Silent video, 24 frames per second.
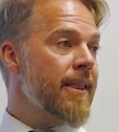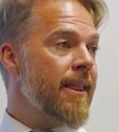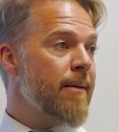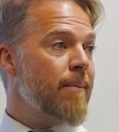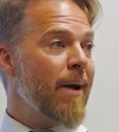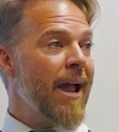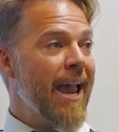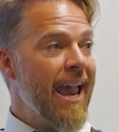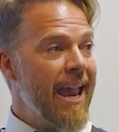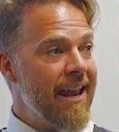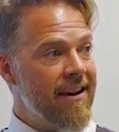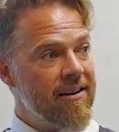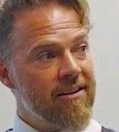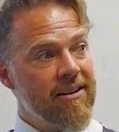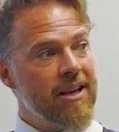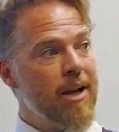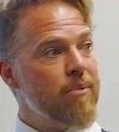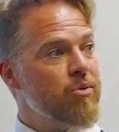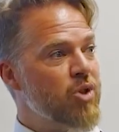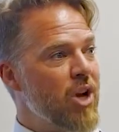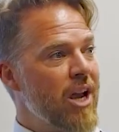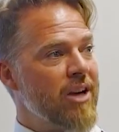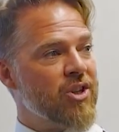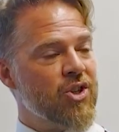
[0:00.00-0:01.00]
Am I handling
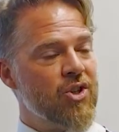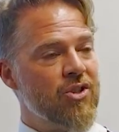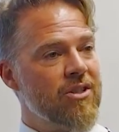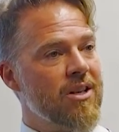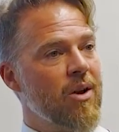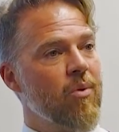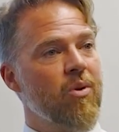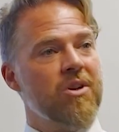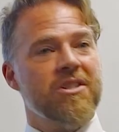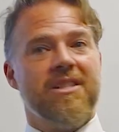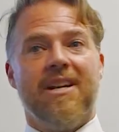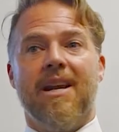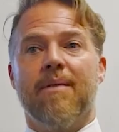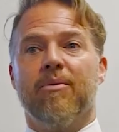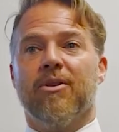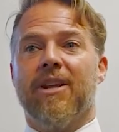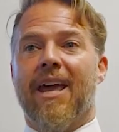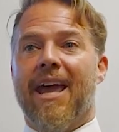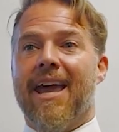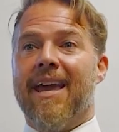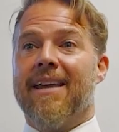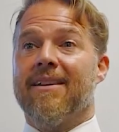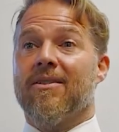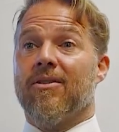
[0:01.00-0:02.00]
objections I wasn't able
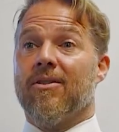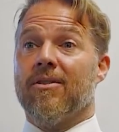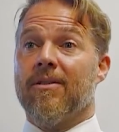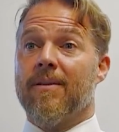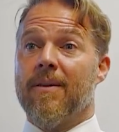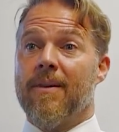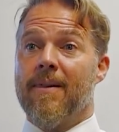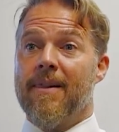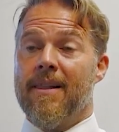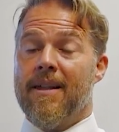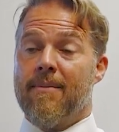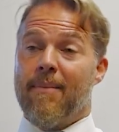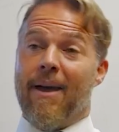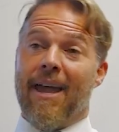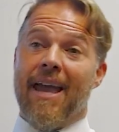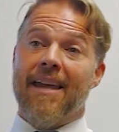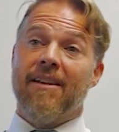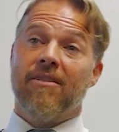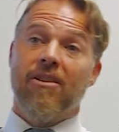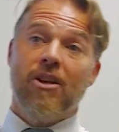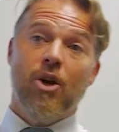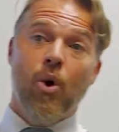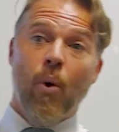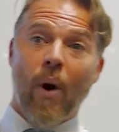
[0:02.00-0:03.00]
to handle? Am I
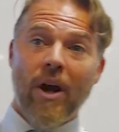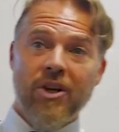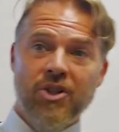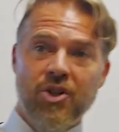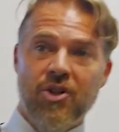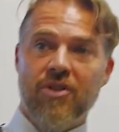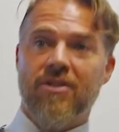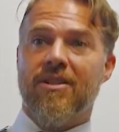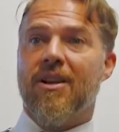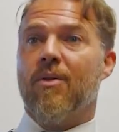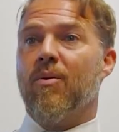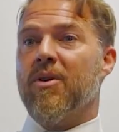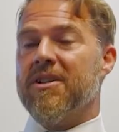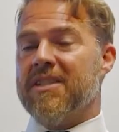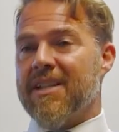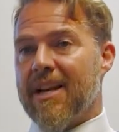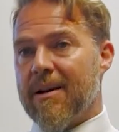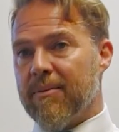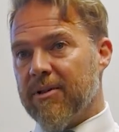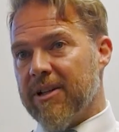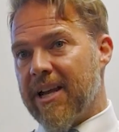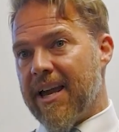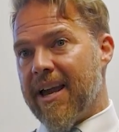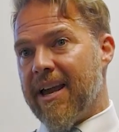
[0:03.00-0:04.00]
handling questions I wasn't
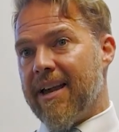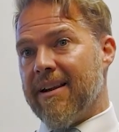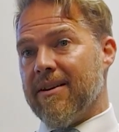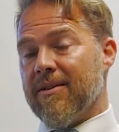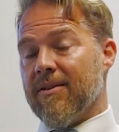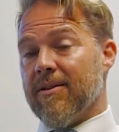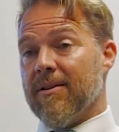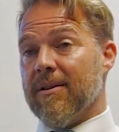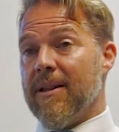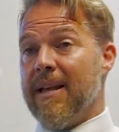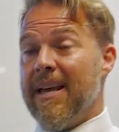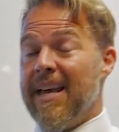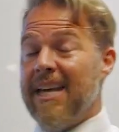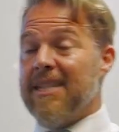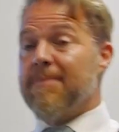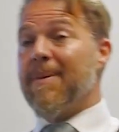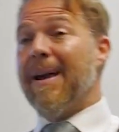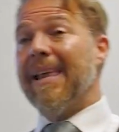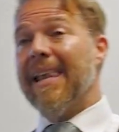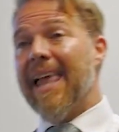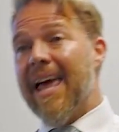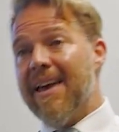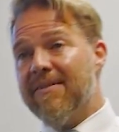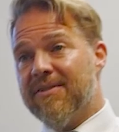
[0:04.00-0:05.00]
able to handle? Is
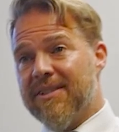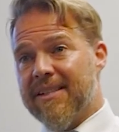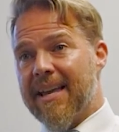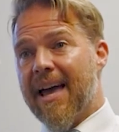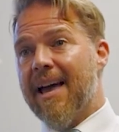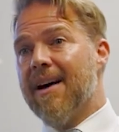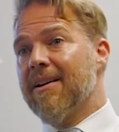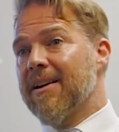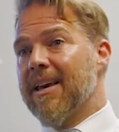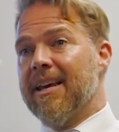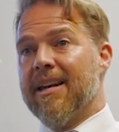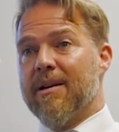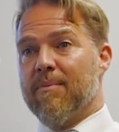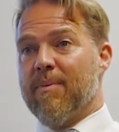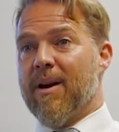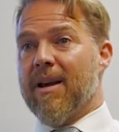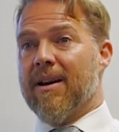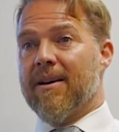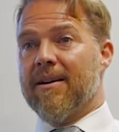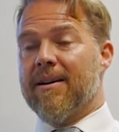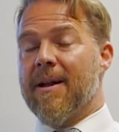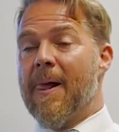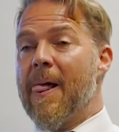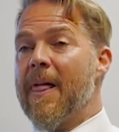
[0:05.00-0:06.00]
my lifestyle getting
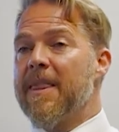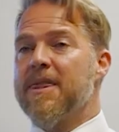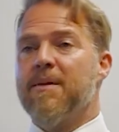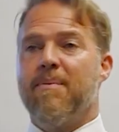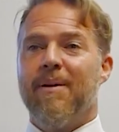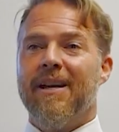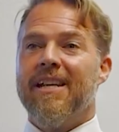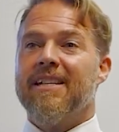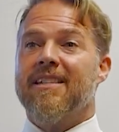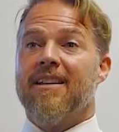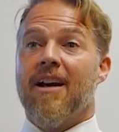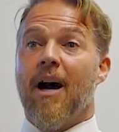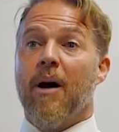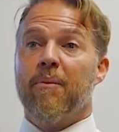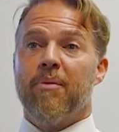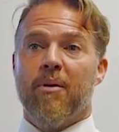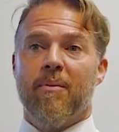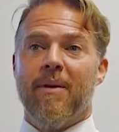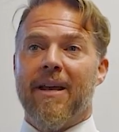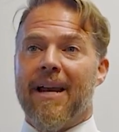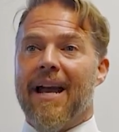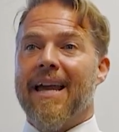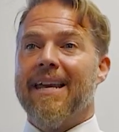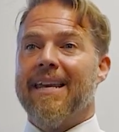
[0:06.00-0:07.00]
better? The biggest
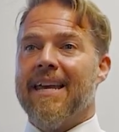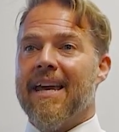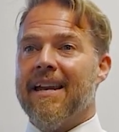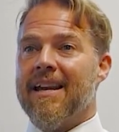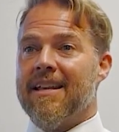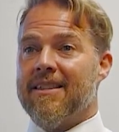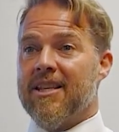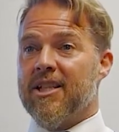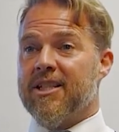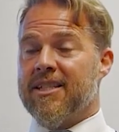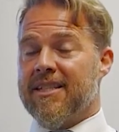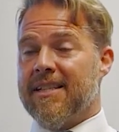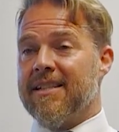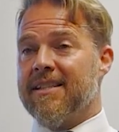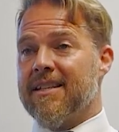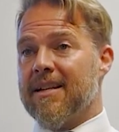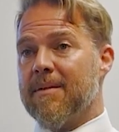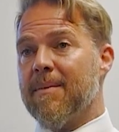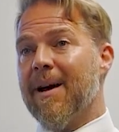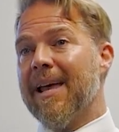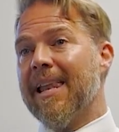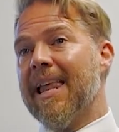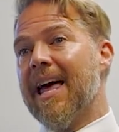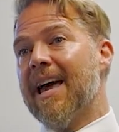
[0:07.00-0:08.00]
compliment I get at this season
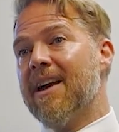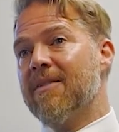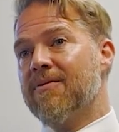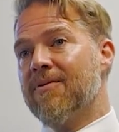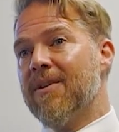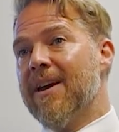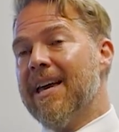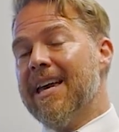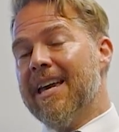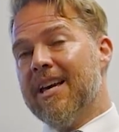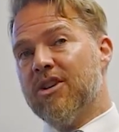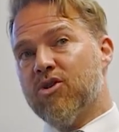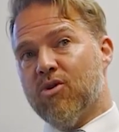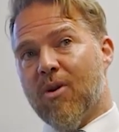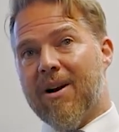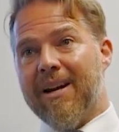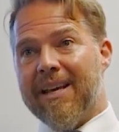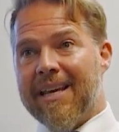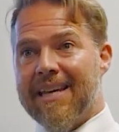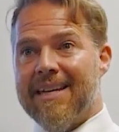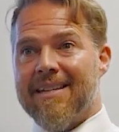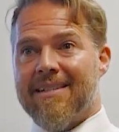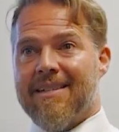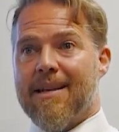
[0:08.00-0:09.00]
of my life is
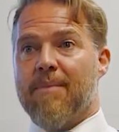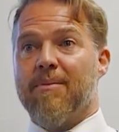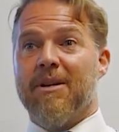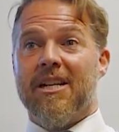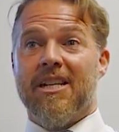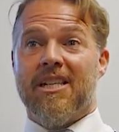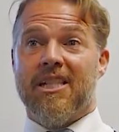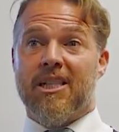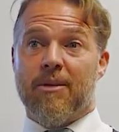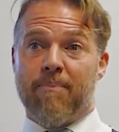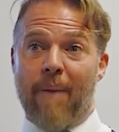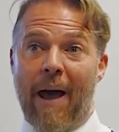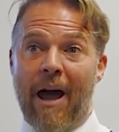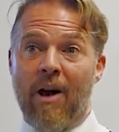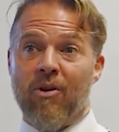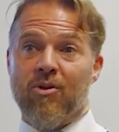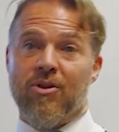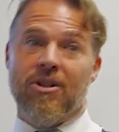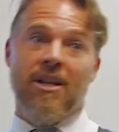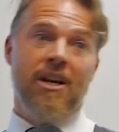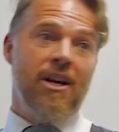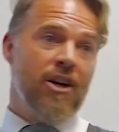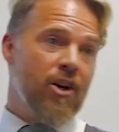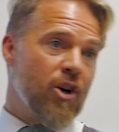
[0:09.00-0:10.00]
running into somebody's
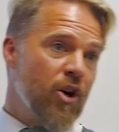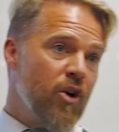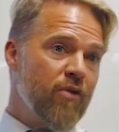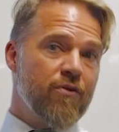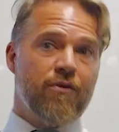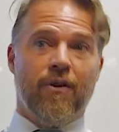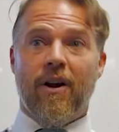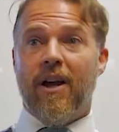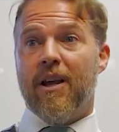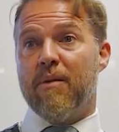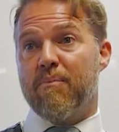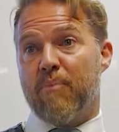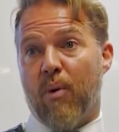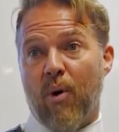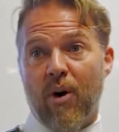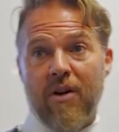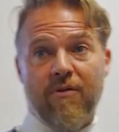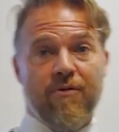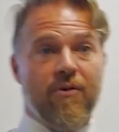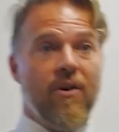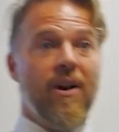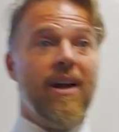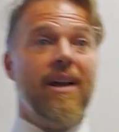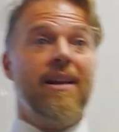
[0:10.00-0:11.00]
spouse, girlfriend,
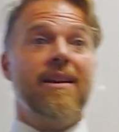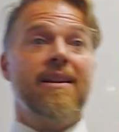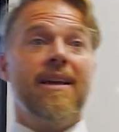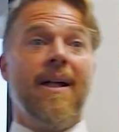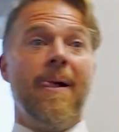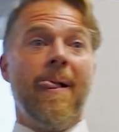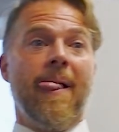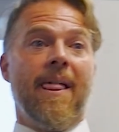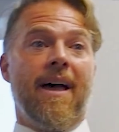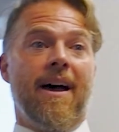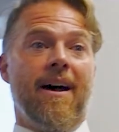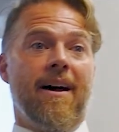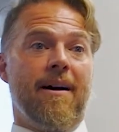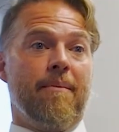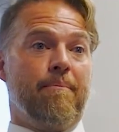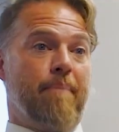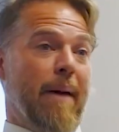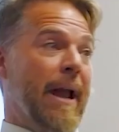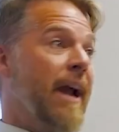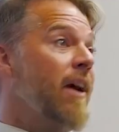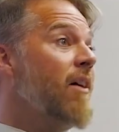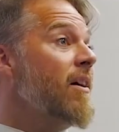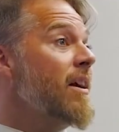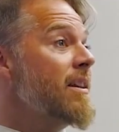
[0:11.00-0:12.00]
boyfriend,
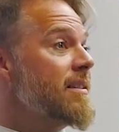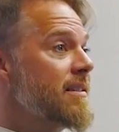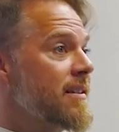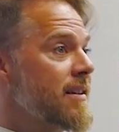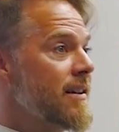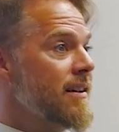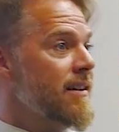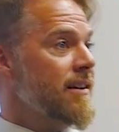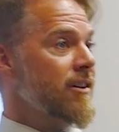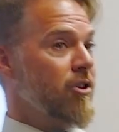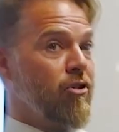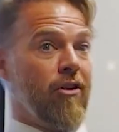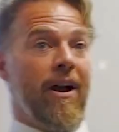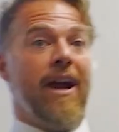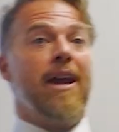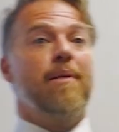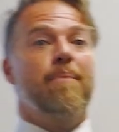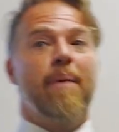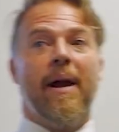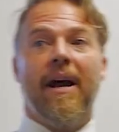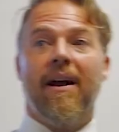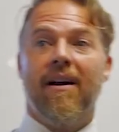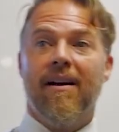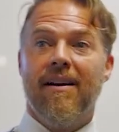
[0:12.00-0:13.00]
parent,
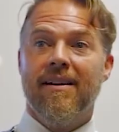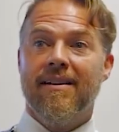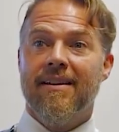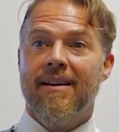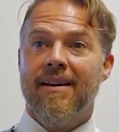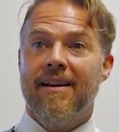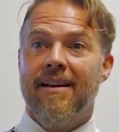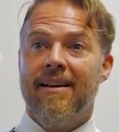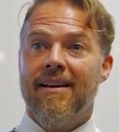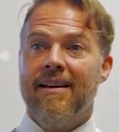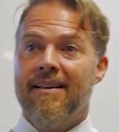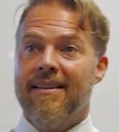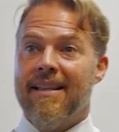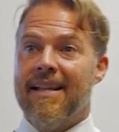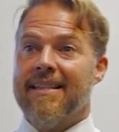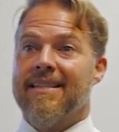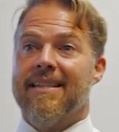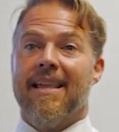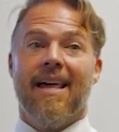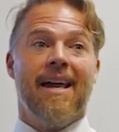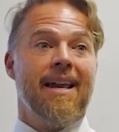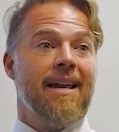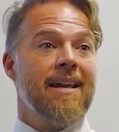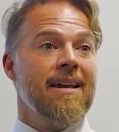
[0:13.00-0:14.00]
grandparent
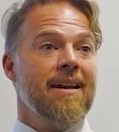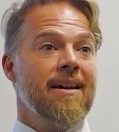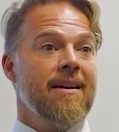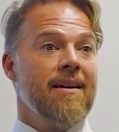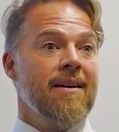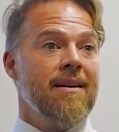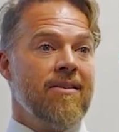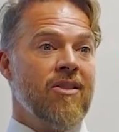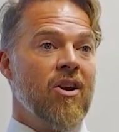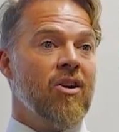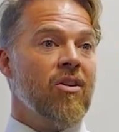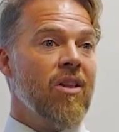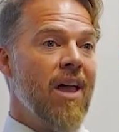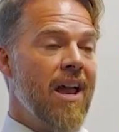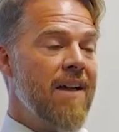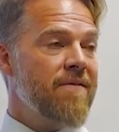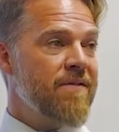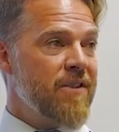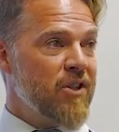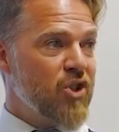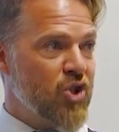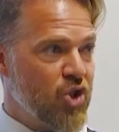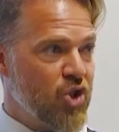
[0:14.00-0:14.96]
that's like, their life